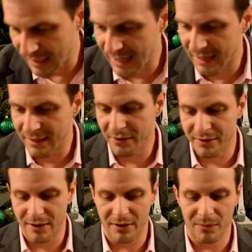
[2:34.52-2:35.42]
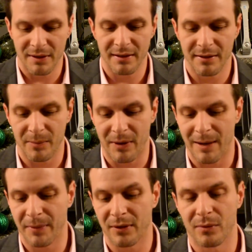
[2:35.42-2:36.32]
And here's another one. This is a
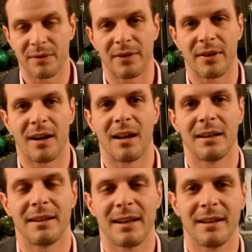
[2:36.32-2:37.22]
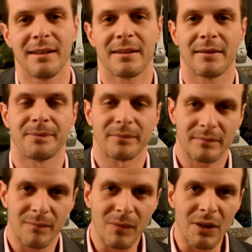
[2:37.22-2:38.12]
popular one for the holidays
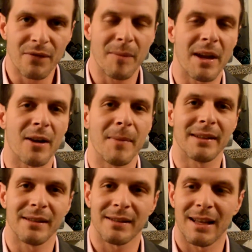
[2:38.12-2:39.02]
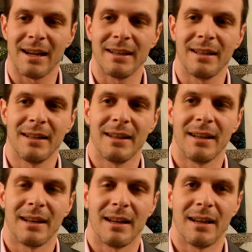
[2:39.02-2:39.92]
from the Hermescence line.
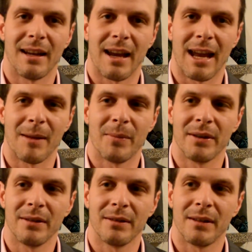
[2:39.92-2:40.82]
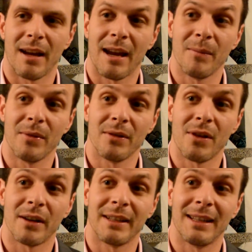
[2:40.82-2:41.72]
Amber
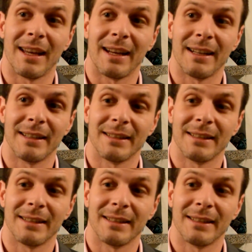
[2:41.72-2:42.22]
Narguile.